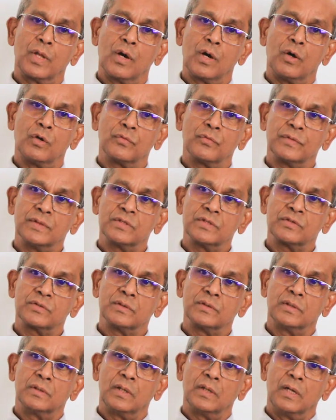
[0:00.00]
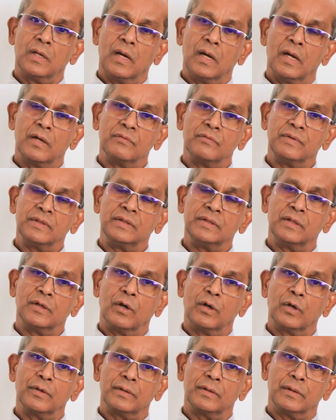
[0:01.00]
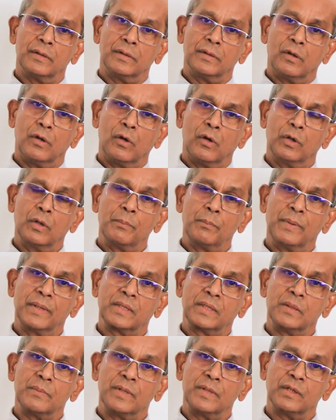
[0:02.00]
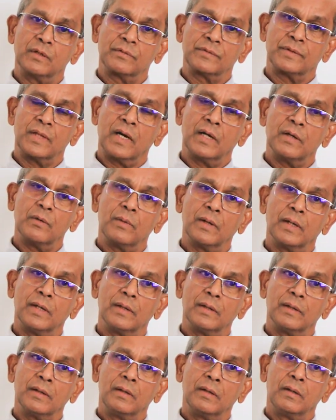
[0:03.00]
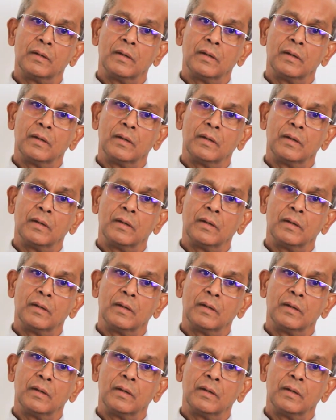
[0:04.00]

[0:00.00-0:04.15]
their office and with the Olympic Committee of Taiwan